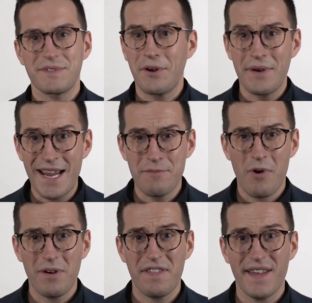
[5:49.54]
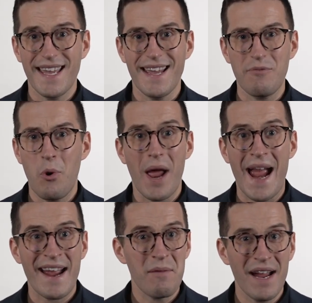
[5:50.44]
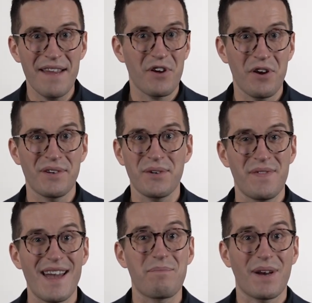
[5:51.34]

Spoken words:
So now you're probably thinking, well, how am I ever going to do that?